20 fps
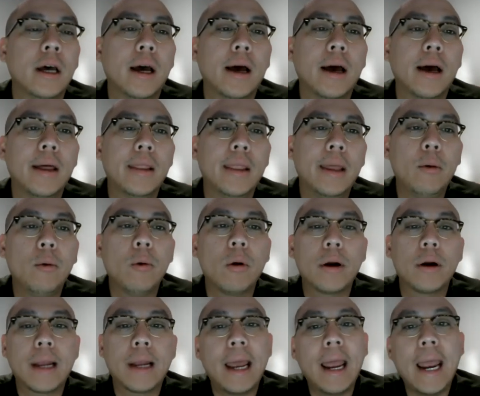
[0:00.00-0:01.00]
They
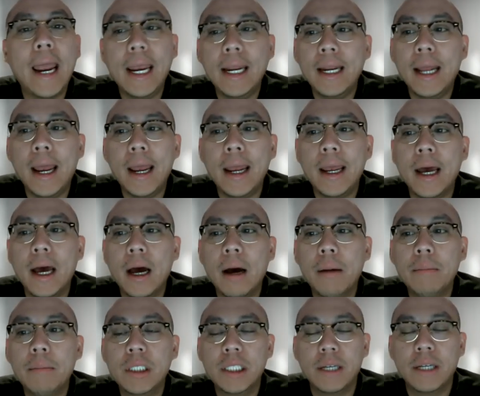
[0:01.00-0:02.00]
work 8
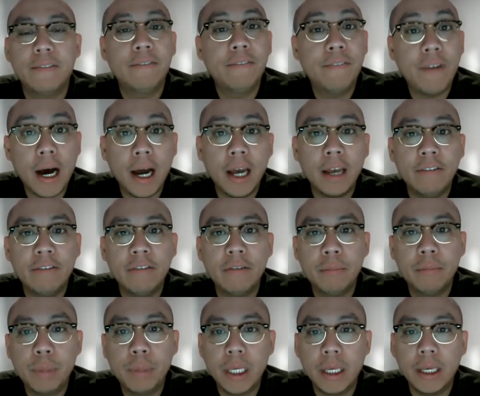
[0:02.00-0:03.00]
a.m. to 5
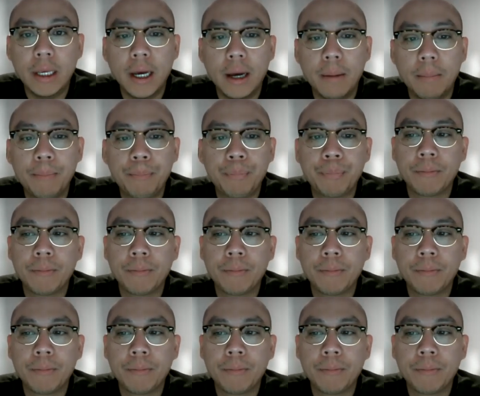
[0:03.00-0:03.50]
p.m.